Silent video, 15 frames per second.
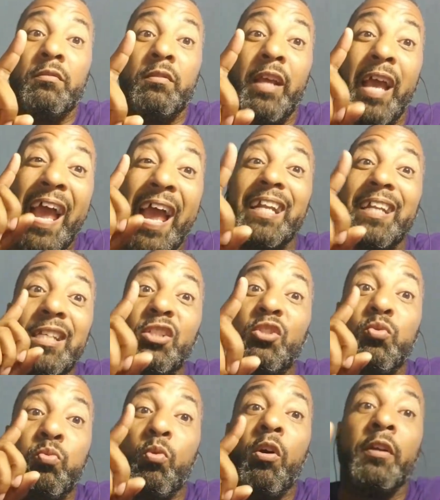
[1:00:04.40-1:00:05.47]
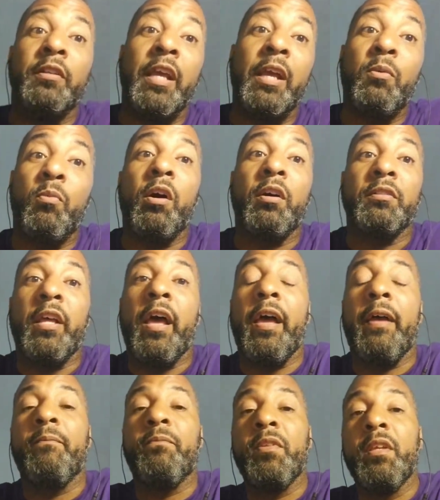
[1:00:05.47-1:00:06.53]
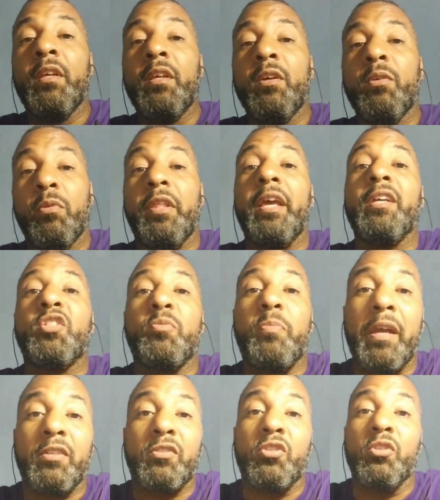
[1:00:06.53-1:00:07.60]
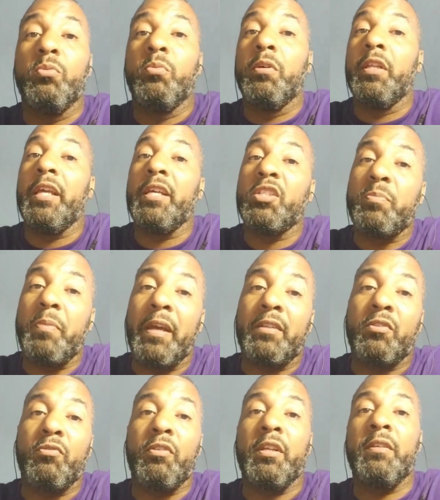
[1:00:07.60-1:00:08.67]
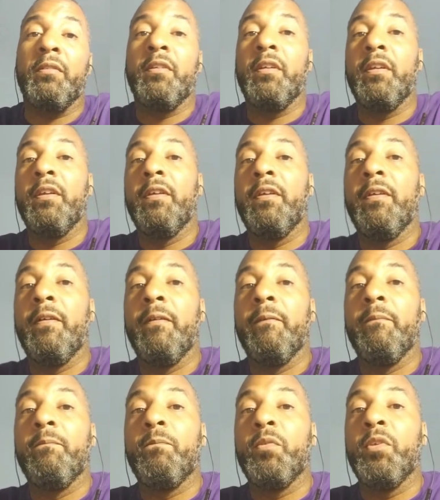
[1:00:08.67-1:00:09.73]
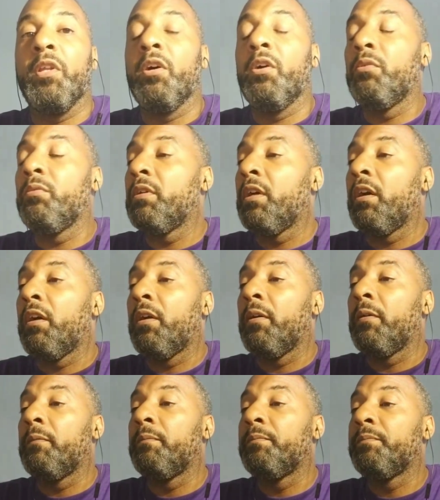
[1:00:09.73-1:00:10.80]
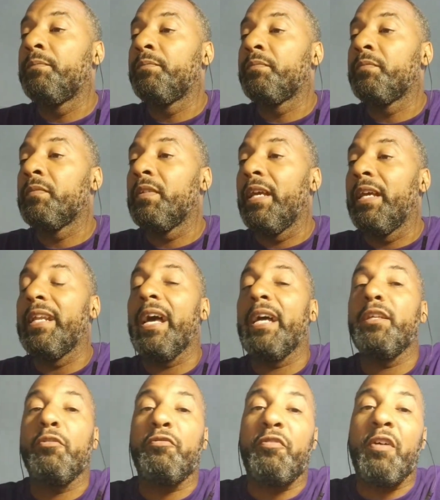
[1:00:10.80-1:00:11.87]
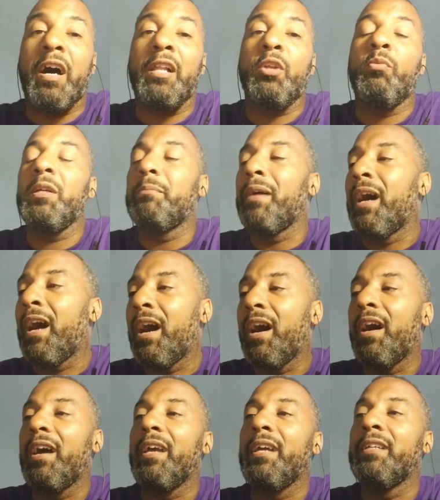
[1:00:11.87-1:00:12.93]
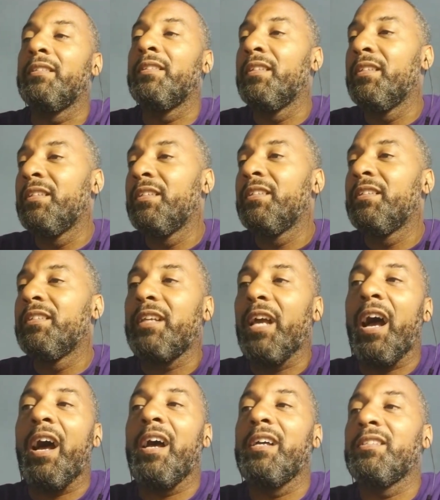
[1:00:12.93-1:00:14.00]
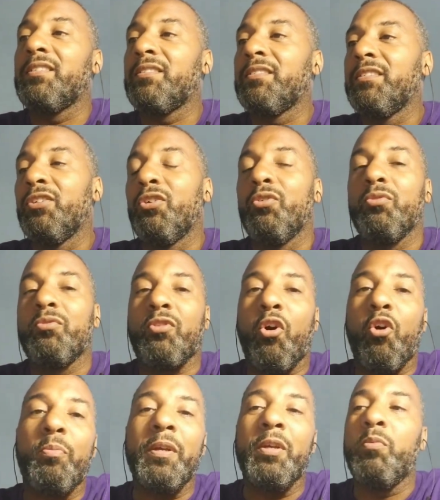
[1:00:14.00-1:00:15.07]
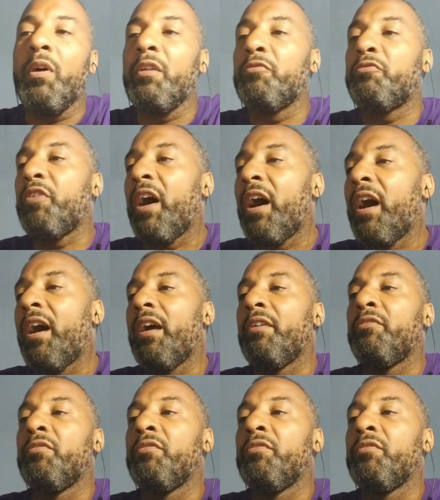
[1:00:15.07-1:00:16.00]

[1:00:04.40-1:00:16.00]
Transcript: At least one. They want that. Will they expect two? Will they expect three? You know, and now you're following behind guys. Kobe won five.